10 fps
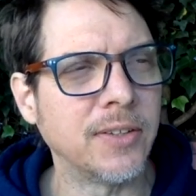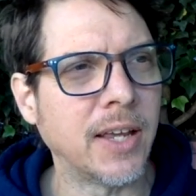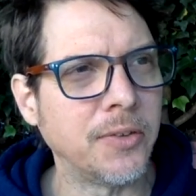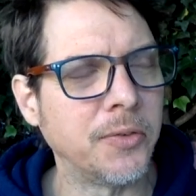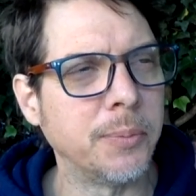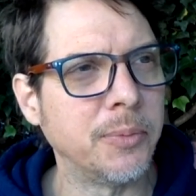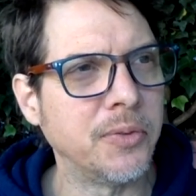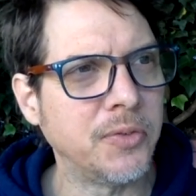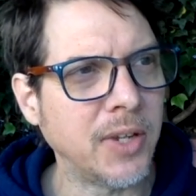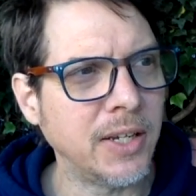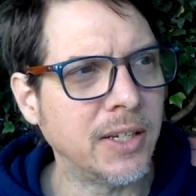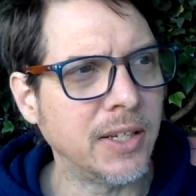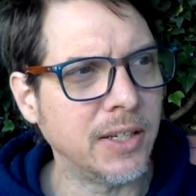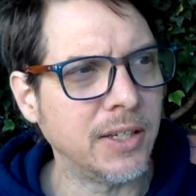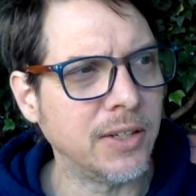as the mistake
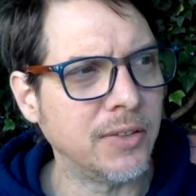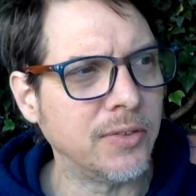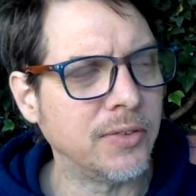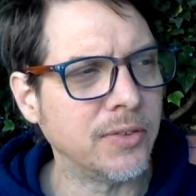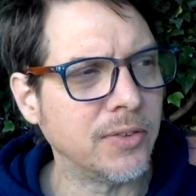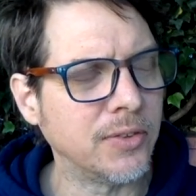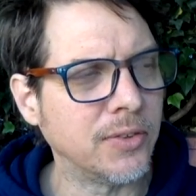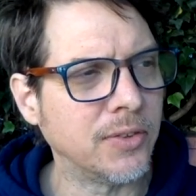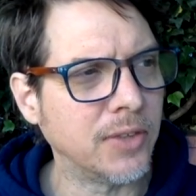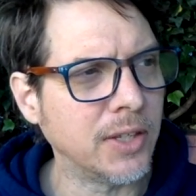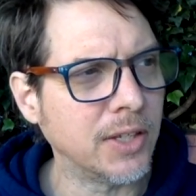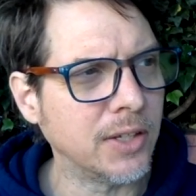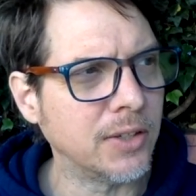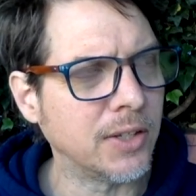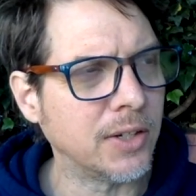is
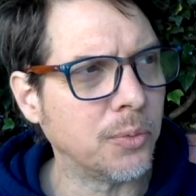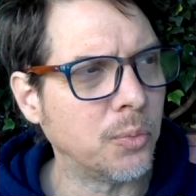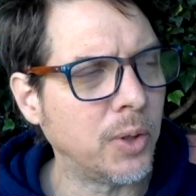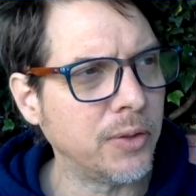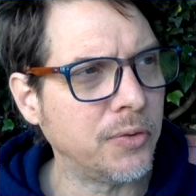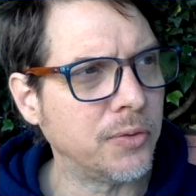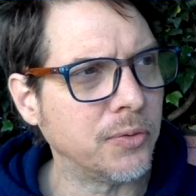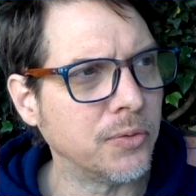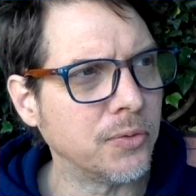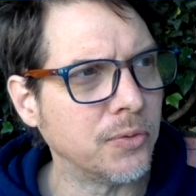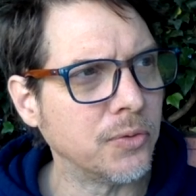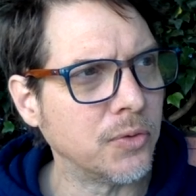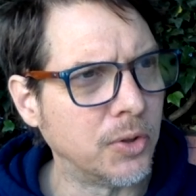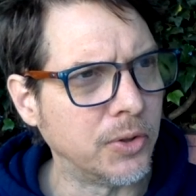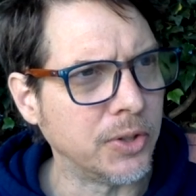thinking that it was
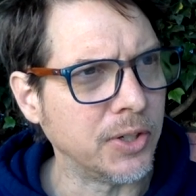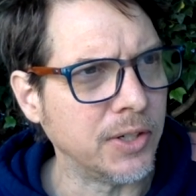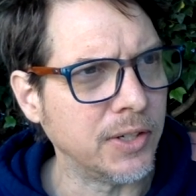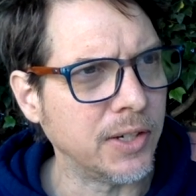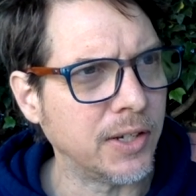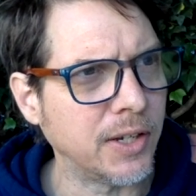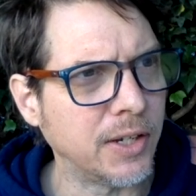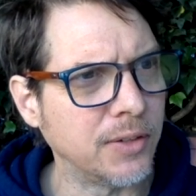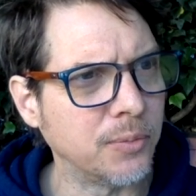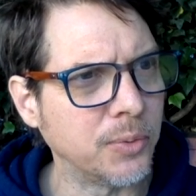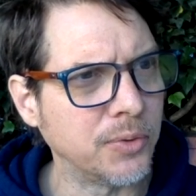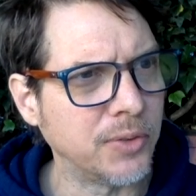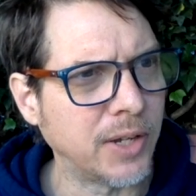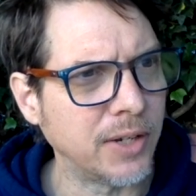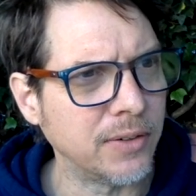heard in India and was
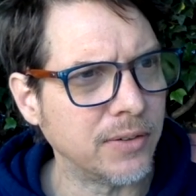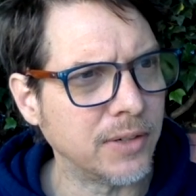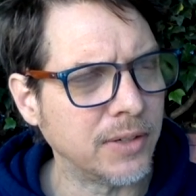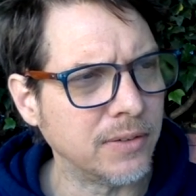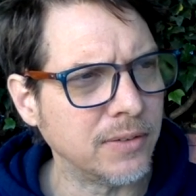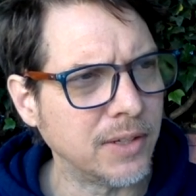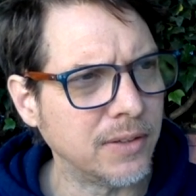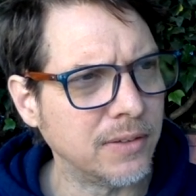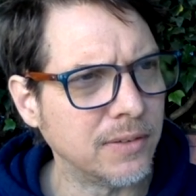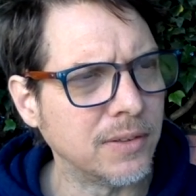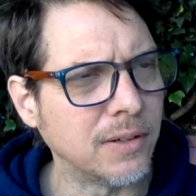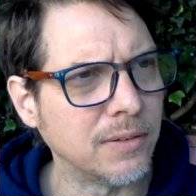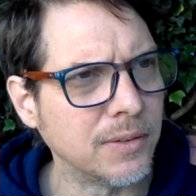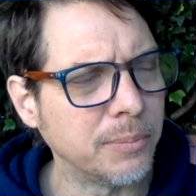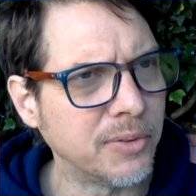not, and no.
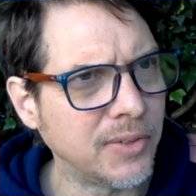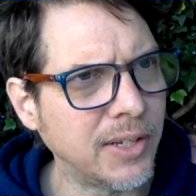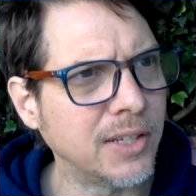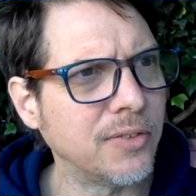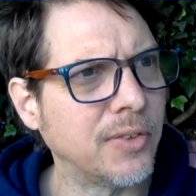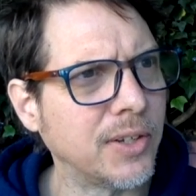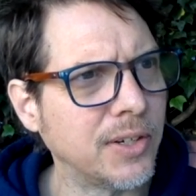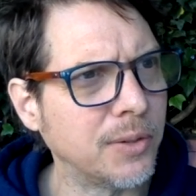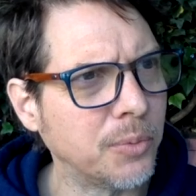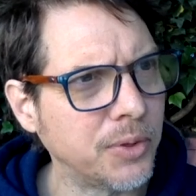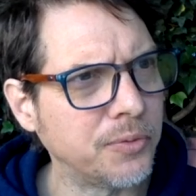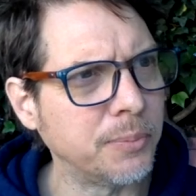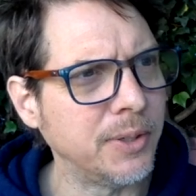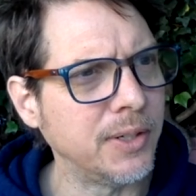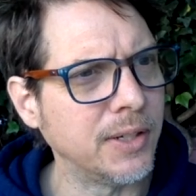The mistake is that it was
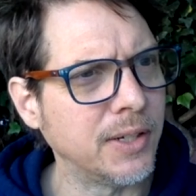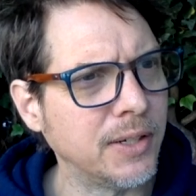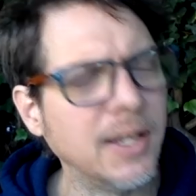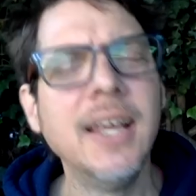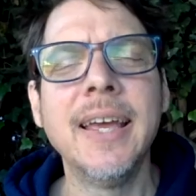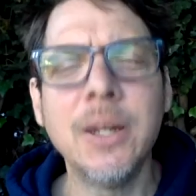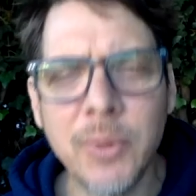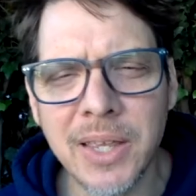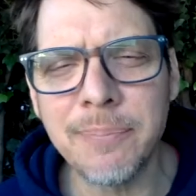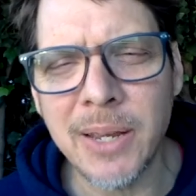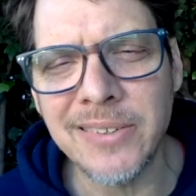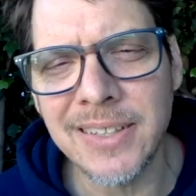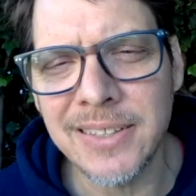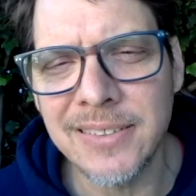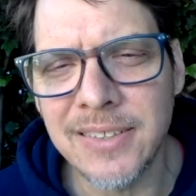from India. Anyway, they
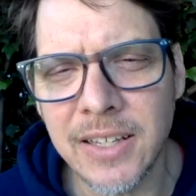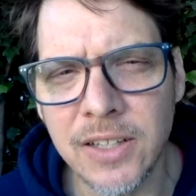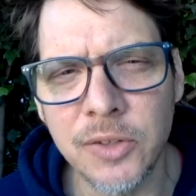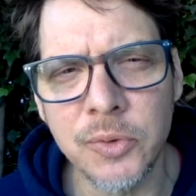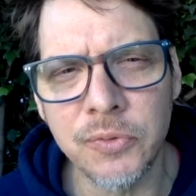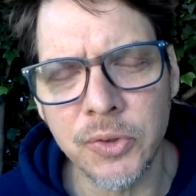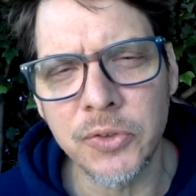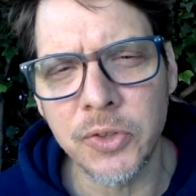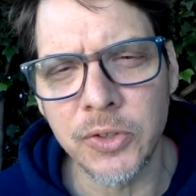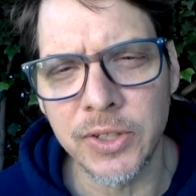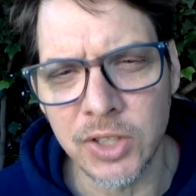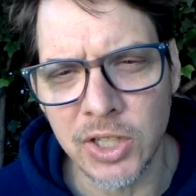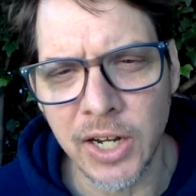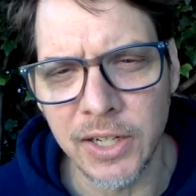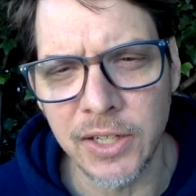basically say that it was first heard in
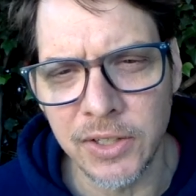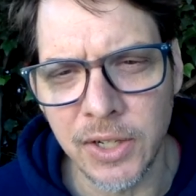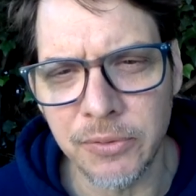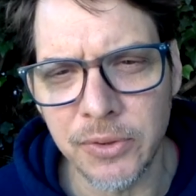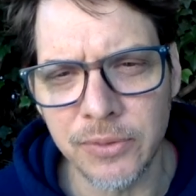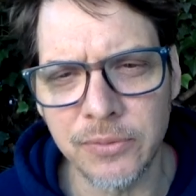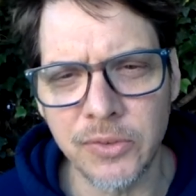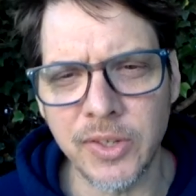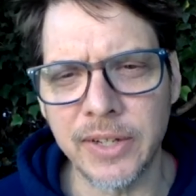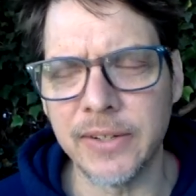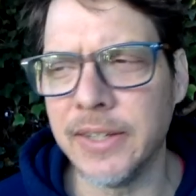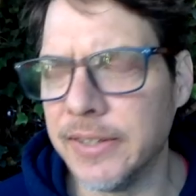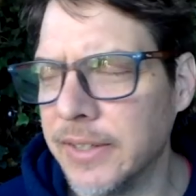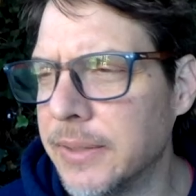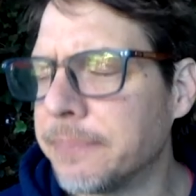China and never said in
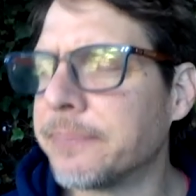India.